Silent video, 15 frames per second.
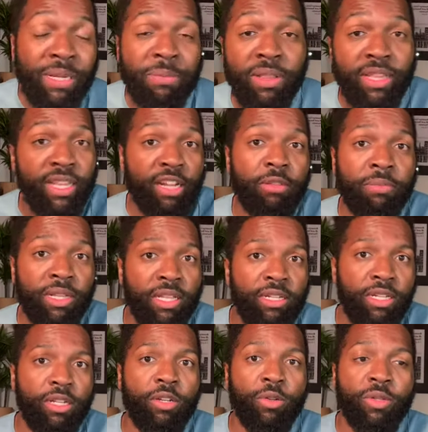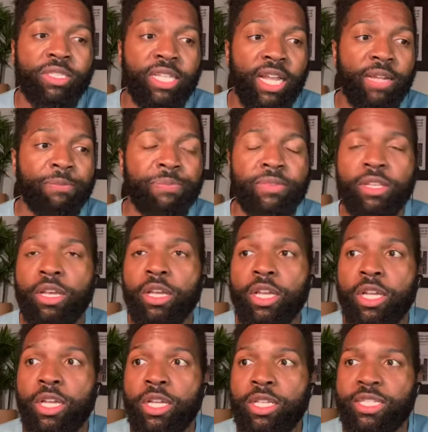to help relieve people from disasters
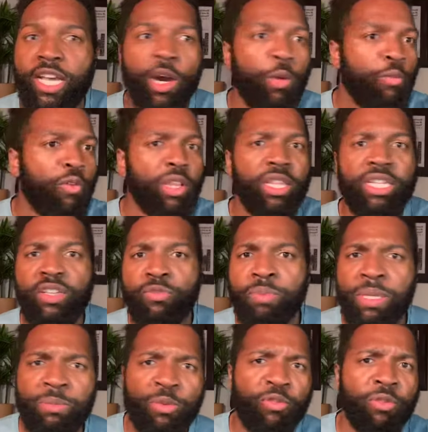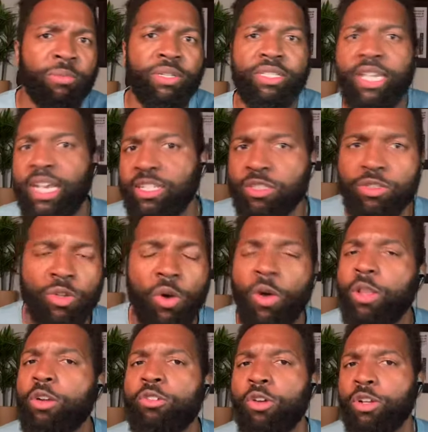all across the world in Haiti, in Puerto
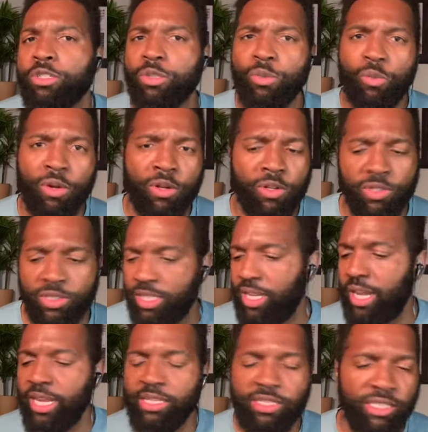Rico, in the United States.